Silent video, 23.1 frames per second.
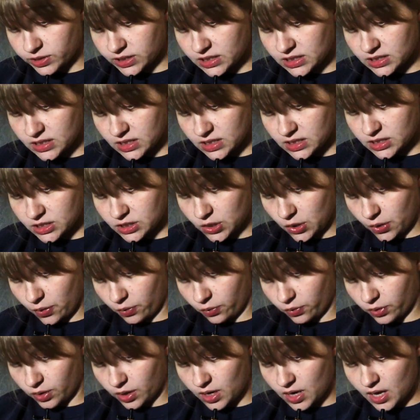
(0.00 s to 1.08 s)
the stone,
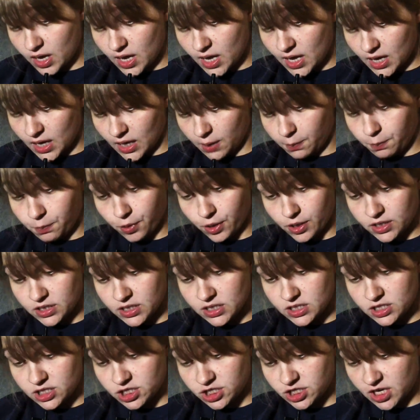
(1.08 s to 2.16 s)
a printed
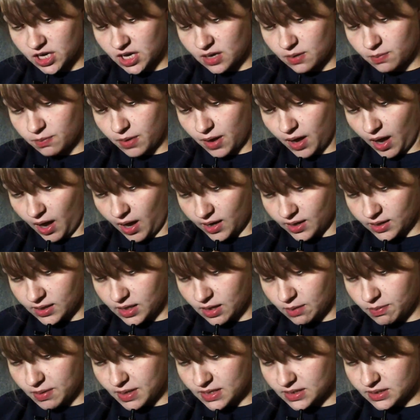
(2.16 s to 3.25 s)
sheet behind a
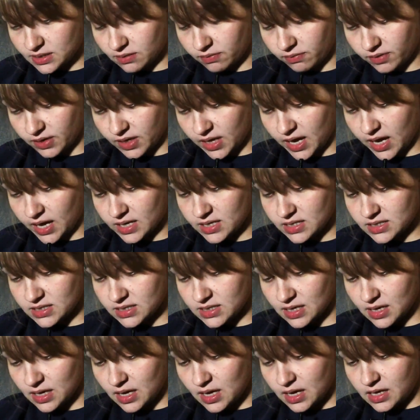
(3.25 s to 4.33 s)
piece of glass.
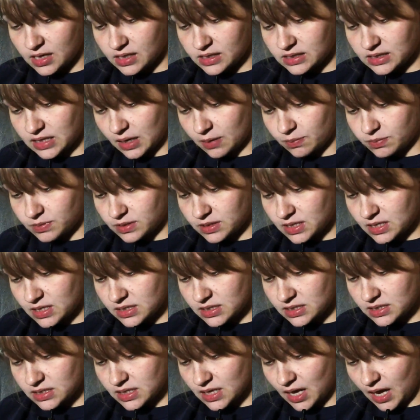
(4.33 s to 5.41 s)

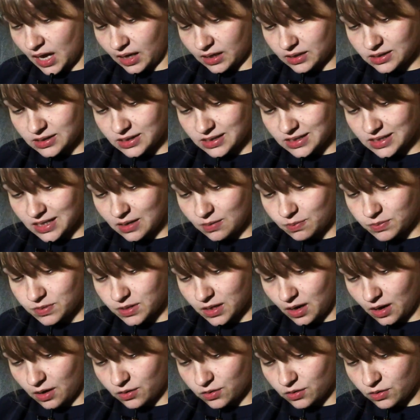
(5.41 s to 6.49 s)
Dampness had seeped
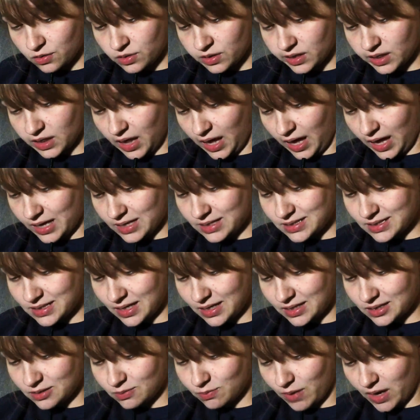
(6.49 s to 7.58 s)
under the glass
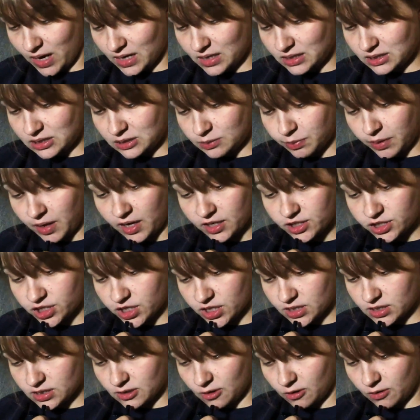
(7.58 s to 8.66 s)
and made
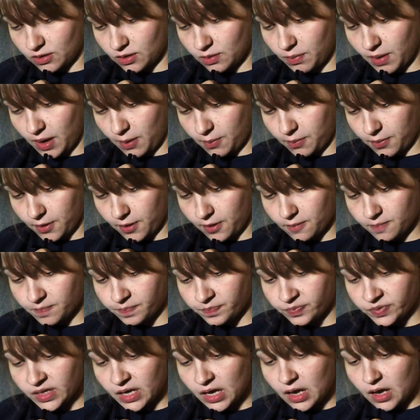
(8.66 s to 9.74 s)
splotches on the paper,
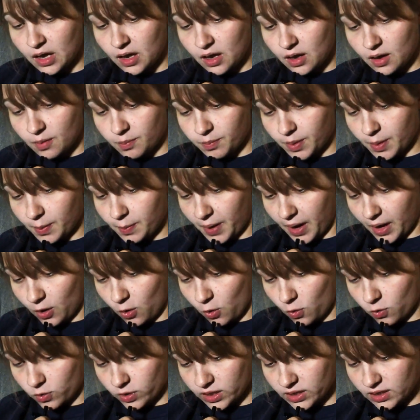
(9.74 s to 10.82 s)
but by
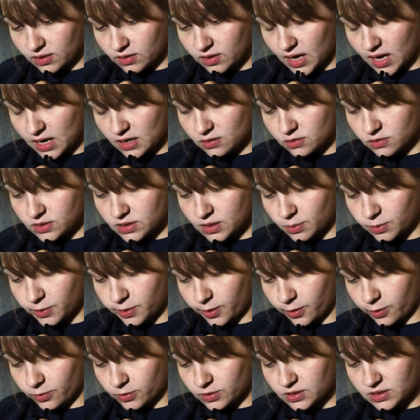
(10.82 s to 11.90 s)
holding their candles up
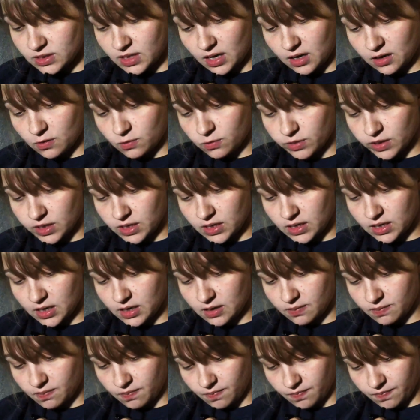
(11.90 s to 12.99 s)
close, they could read it.
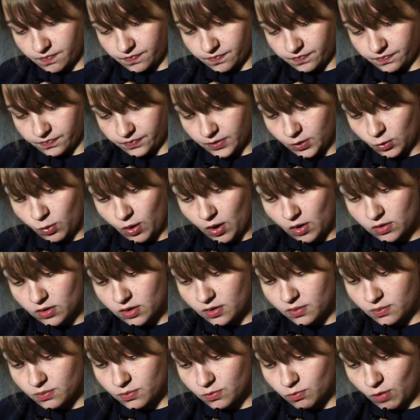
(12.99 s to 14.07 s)

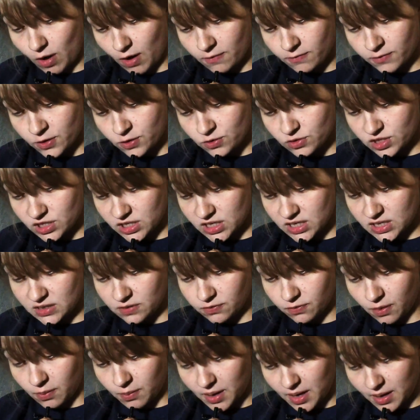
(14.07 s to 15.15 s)
"Welcome, refugees
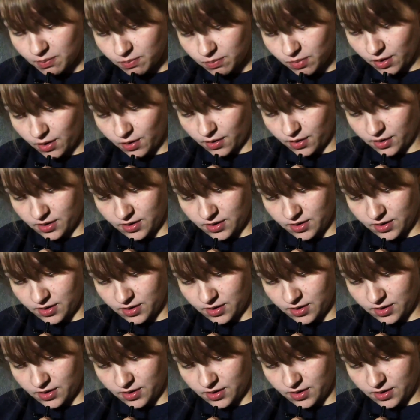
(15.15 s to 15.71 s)
from Ember.